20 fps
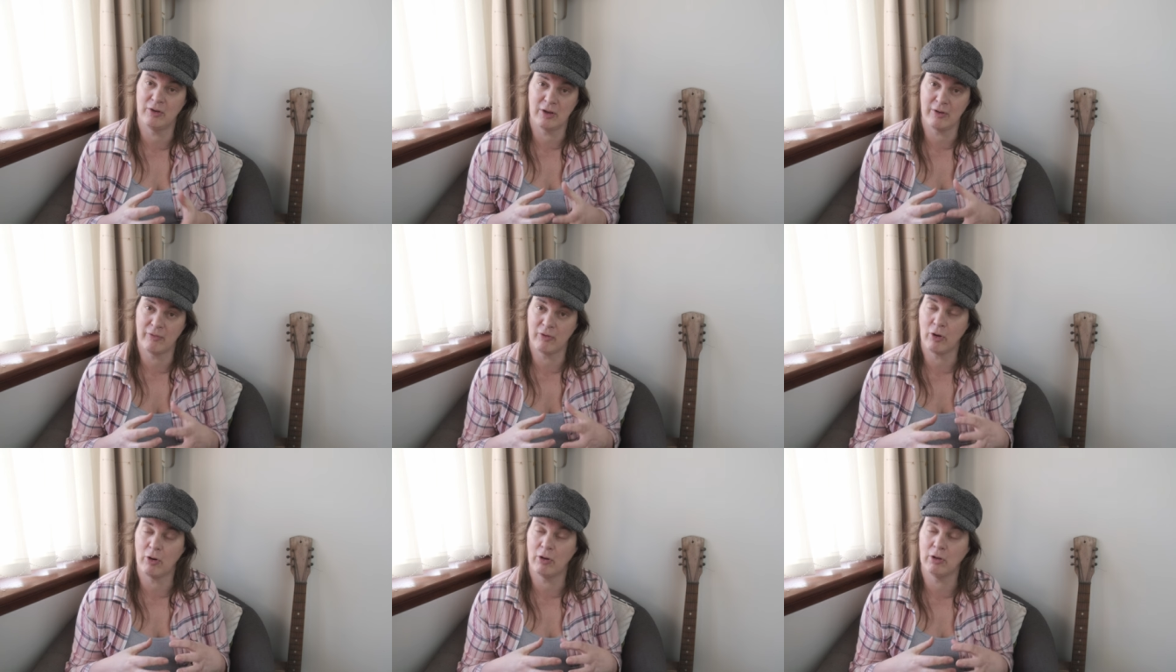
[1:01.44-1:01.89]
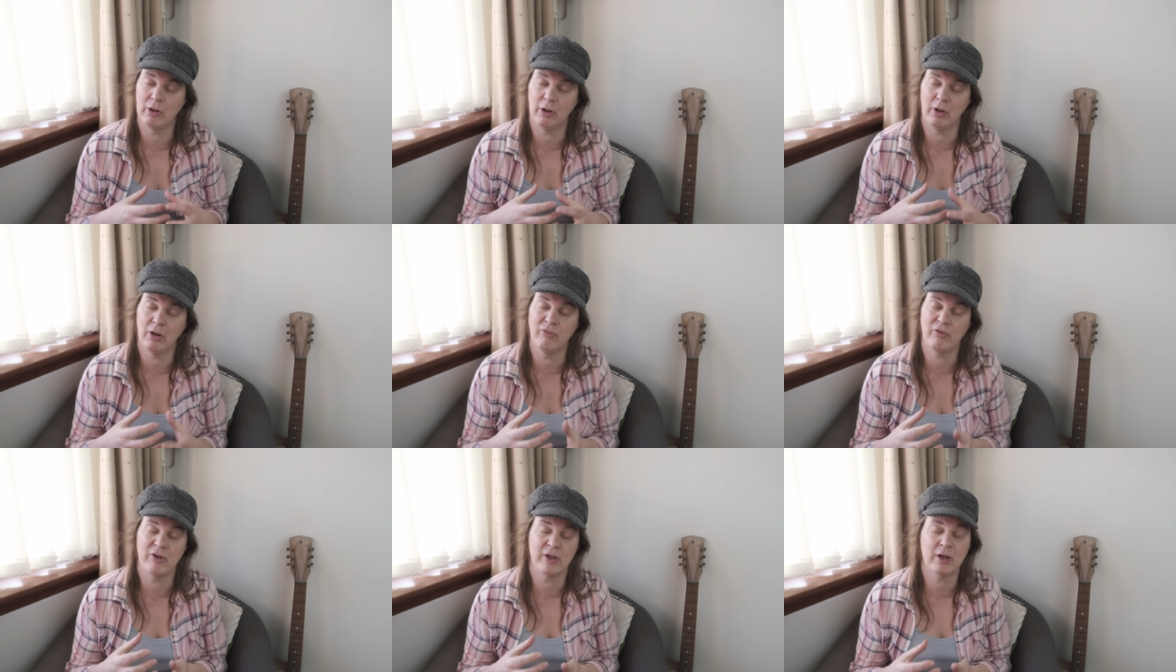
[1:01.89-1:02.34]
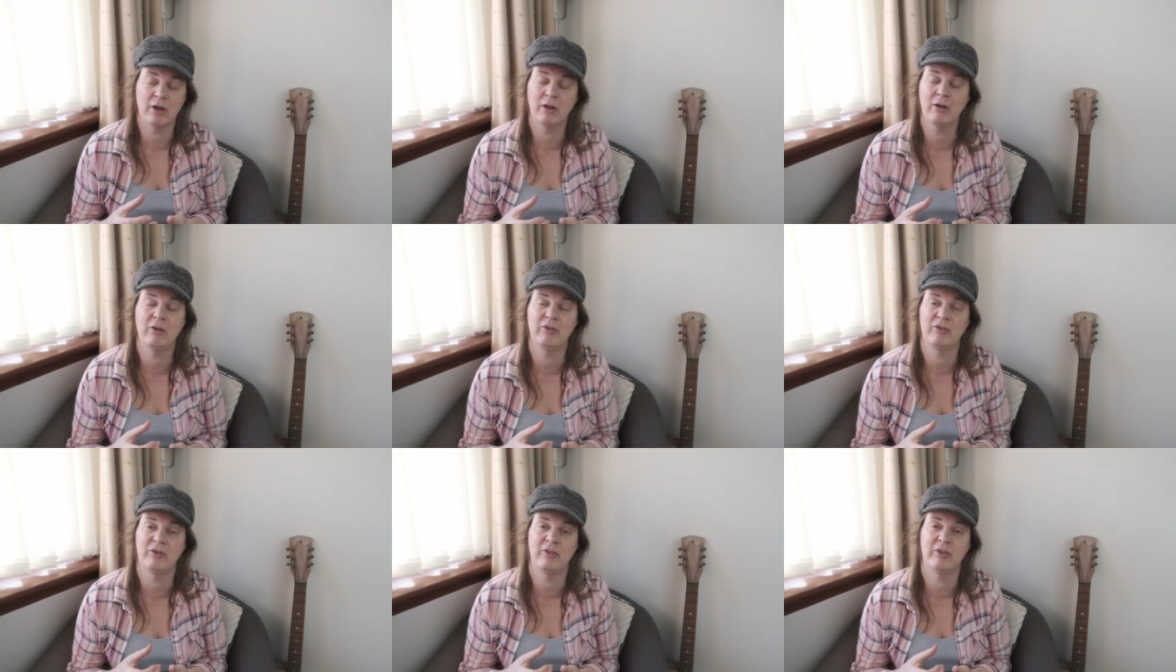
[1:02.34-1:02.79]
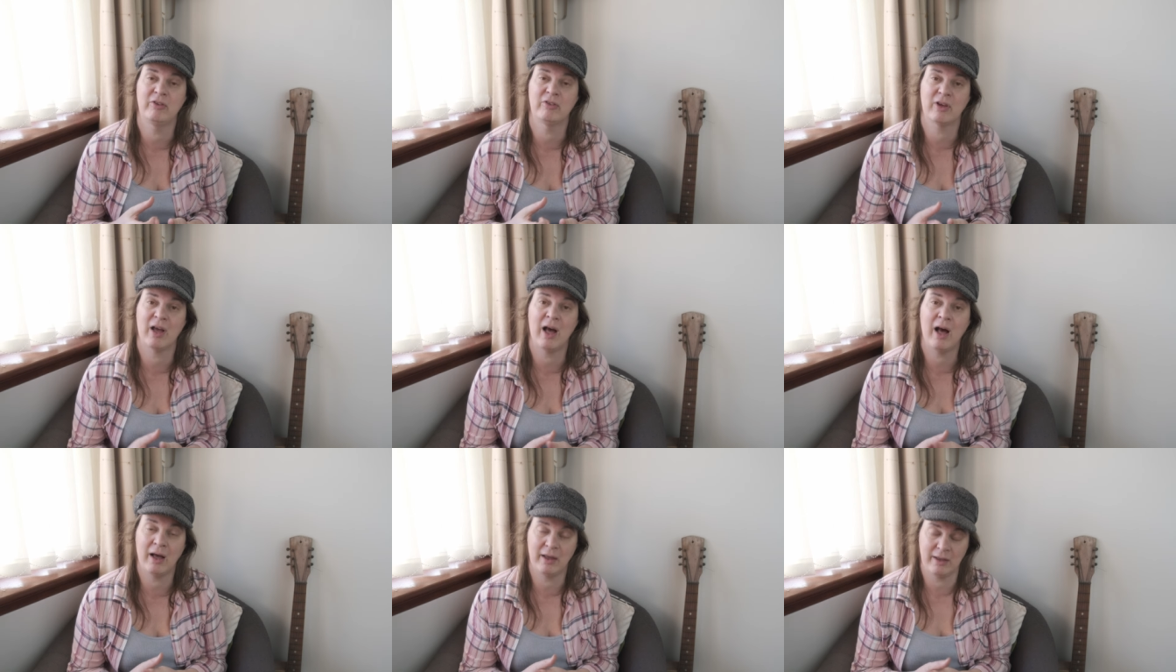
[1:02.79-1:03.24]
you've got all the lovely colours in the
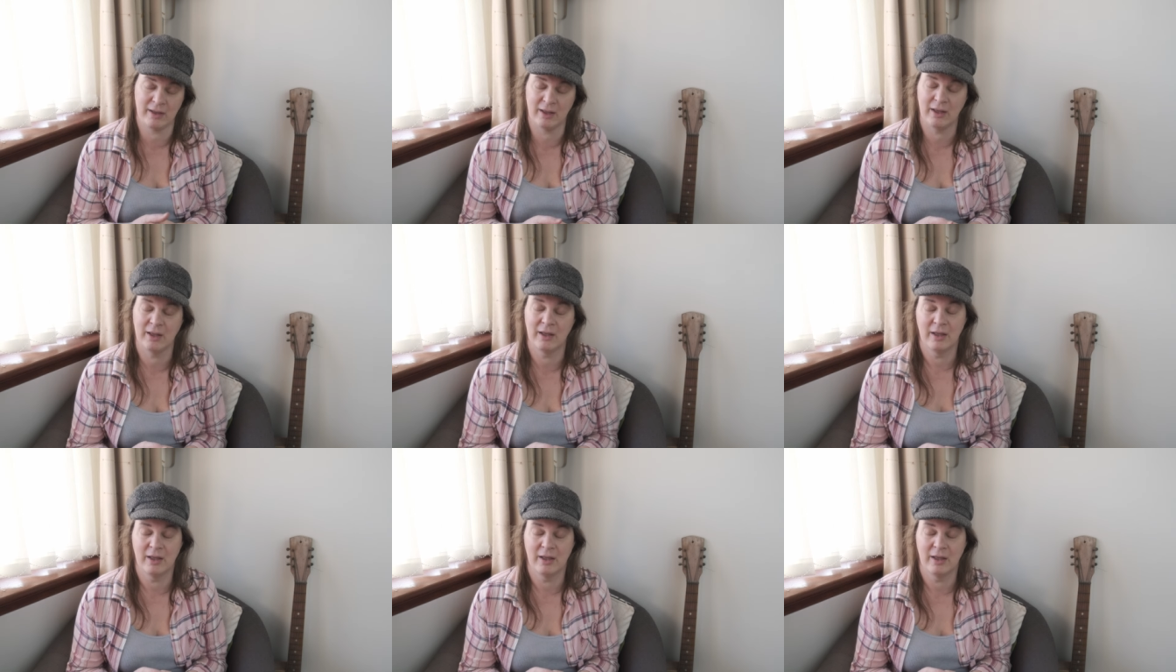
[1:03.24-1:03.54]
sky.